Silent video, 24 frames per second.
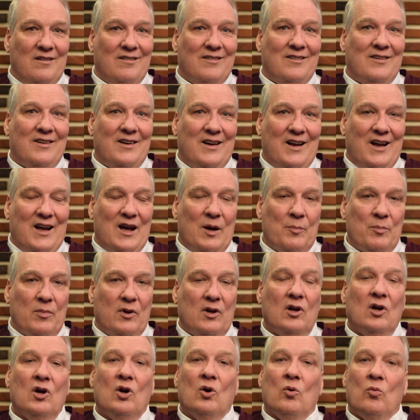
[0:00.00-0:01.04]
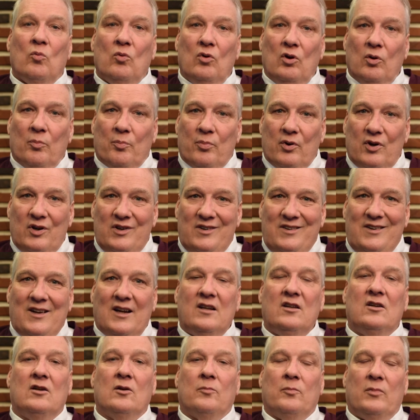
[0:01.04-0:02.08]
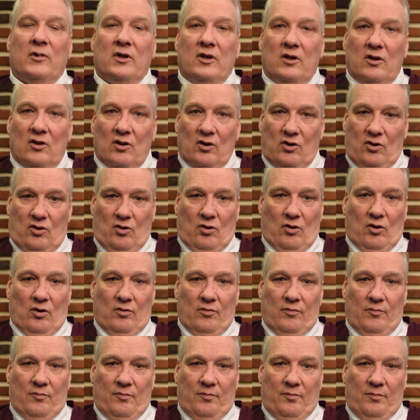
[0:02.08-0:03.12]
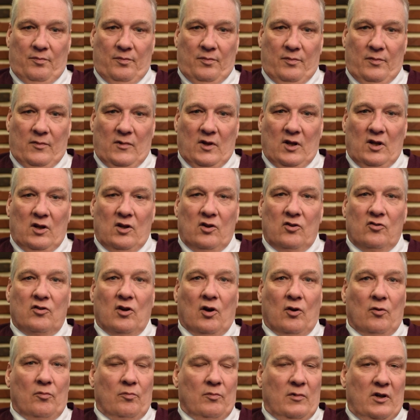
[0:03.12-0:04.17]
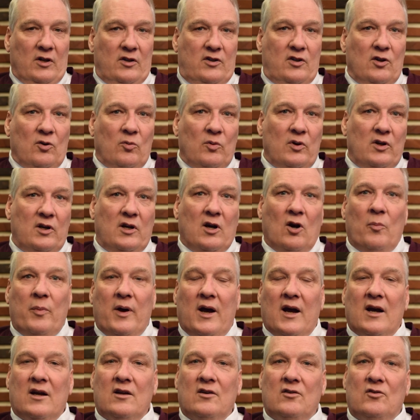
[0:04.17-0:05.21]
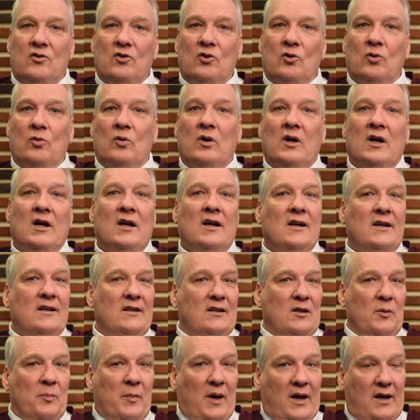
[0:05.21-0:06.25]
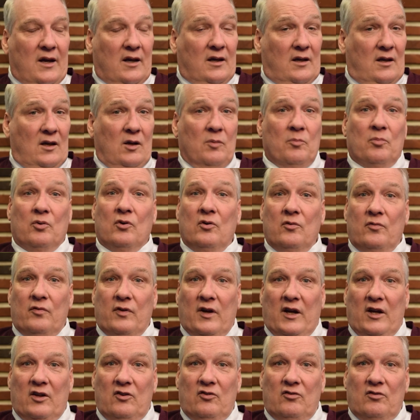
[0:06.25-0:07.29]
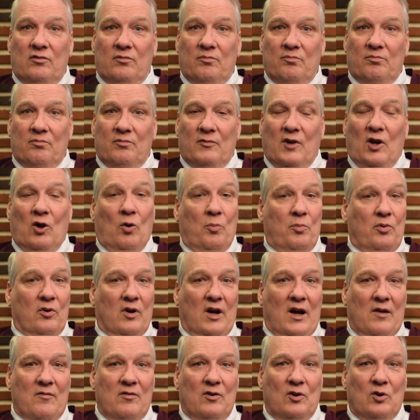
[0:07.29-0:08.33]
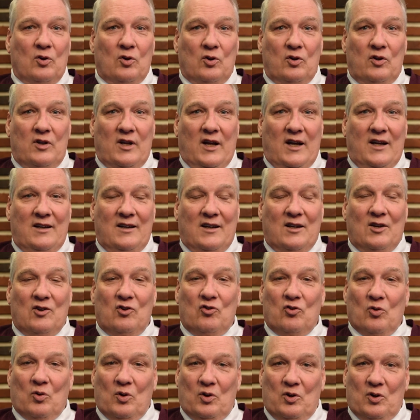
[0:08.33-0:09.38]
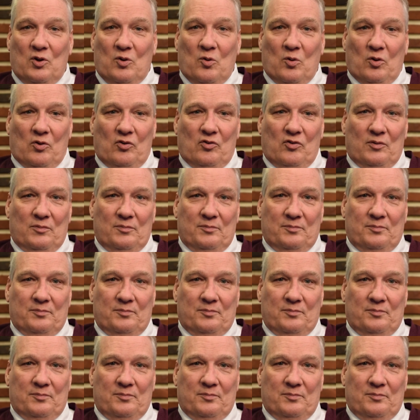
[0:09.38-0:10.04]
are going to happen will predictably occur. So until we go back to DMAIC improve phase, I hope you're having a good day and enjoying the course.